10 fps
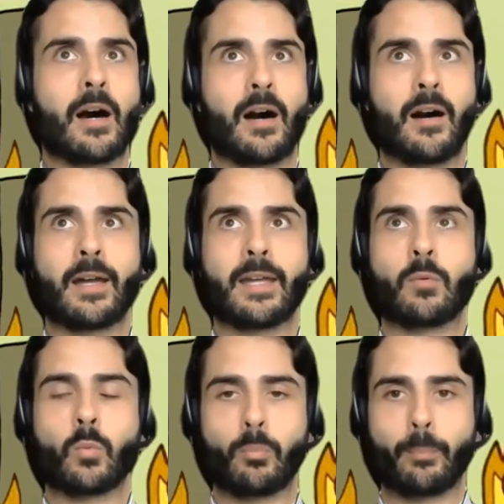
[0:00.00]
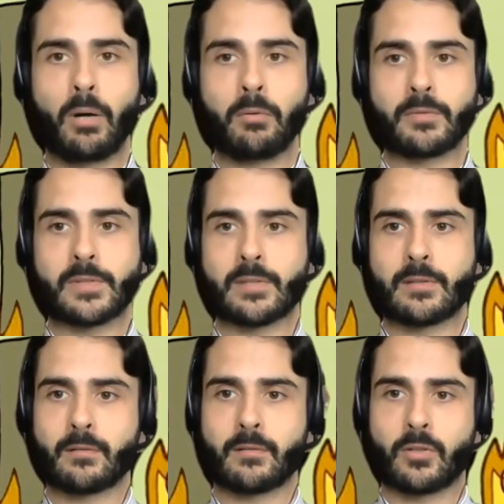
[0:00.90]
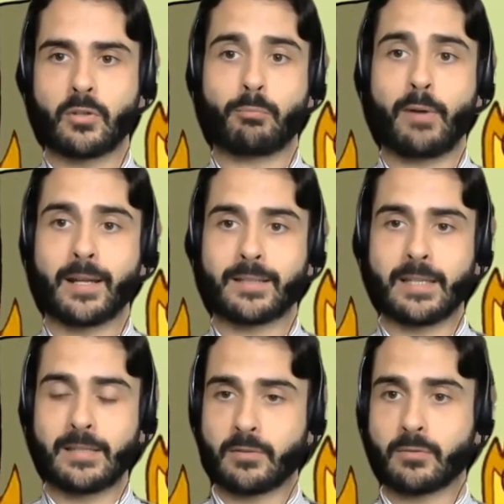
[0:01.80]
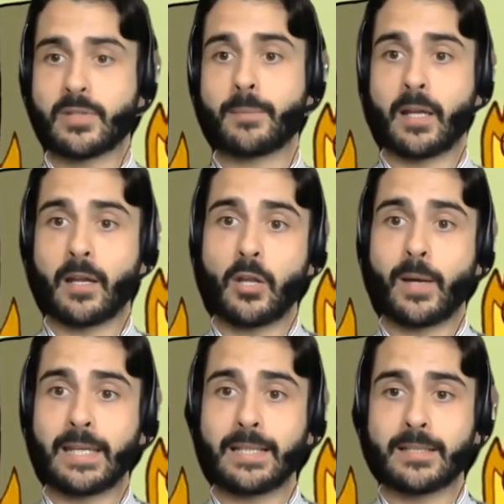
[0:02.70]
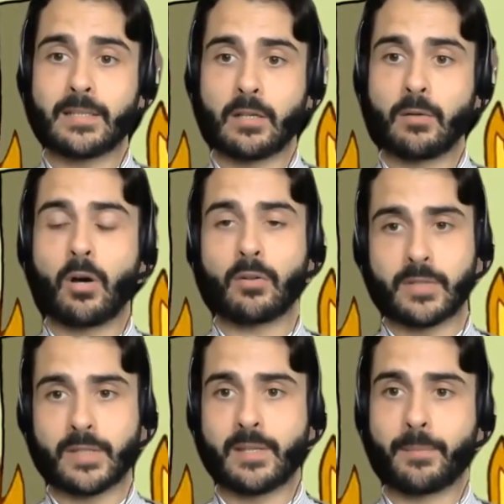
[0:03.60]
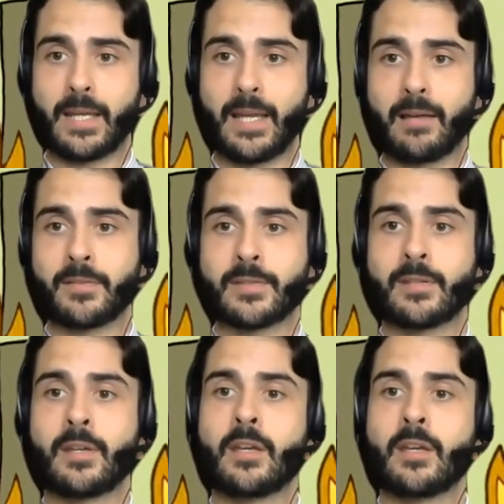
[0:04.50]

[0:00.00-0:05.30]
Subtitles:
I will bolt good practice or something I know I need to do onto something else.